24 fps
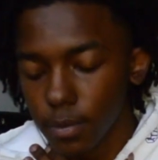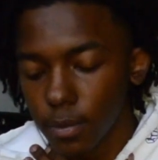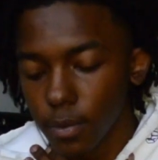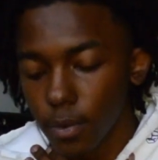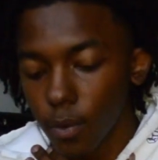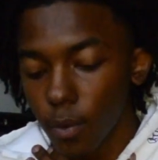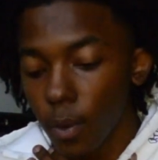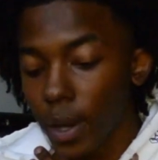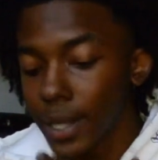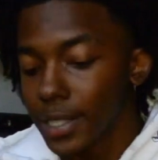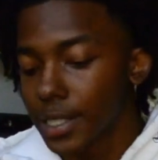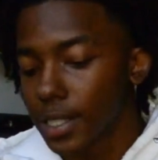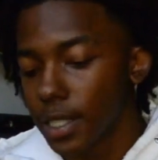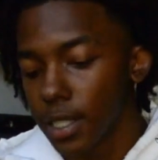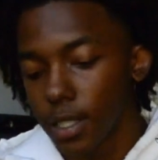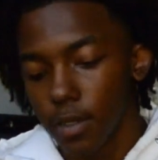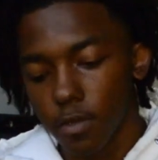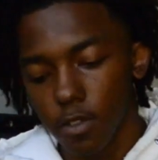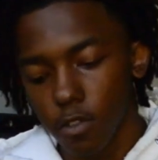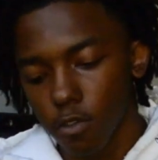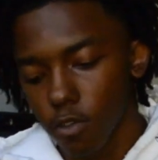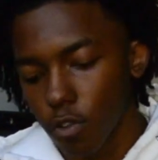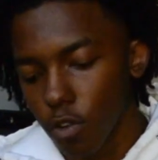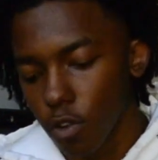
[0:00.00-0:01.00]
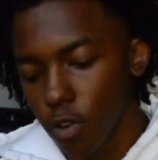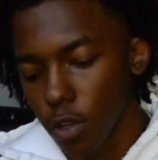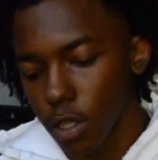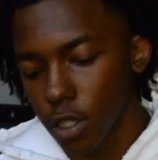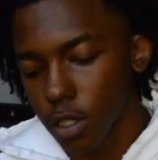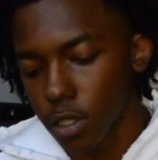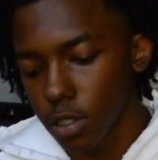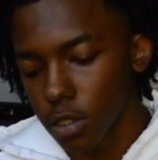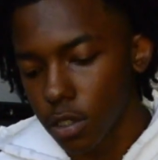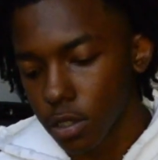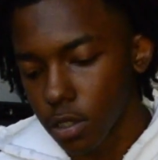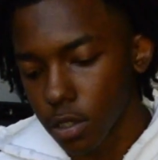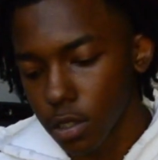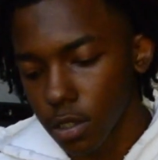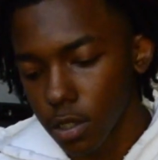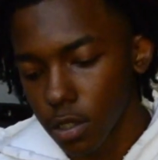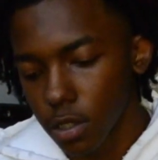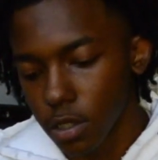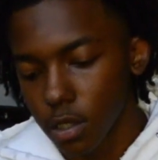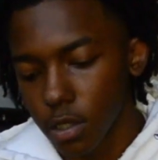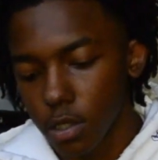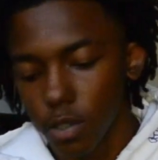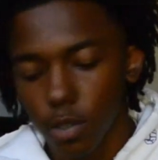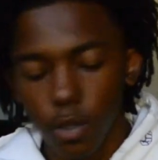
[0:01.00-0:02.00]
White sleeves, of course,
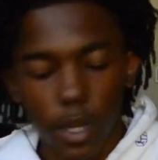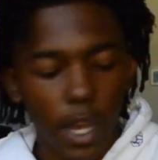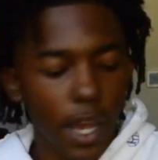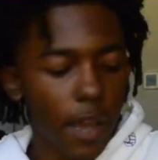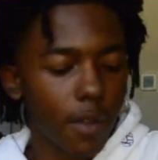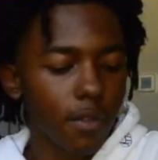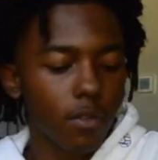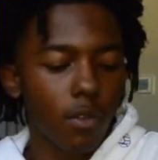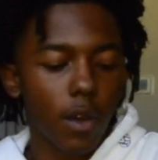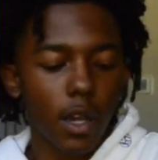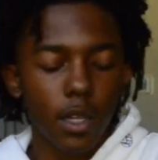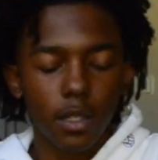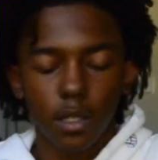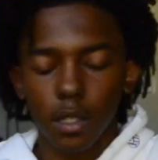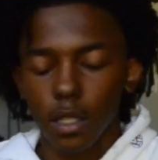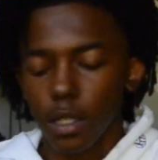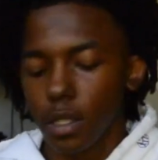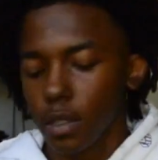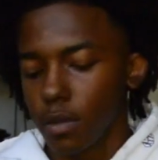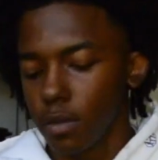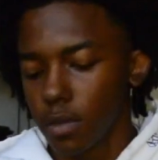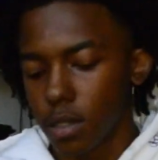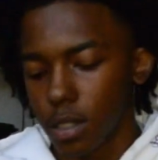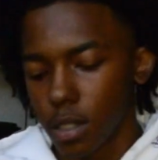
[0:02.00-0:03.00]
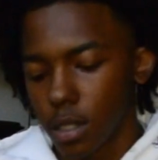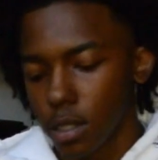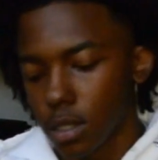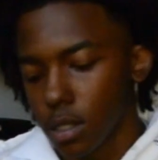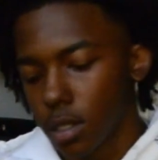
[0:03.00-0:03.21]
2 half white sleeves.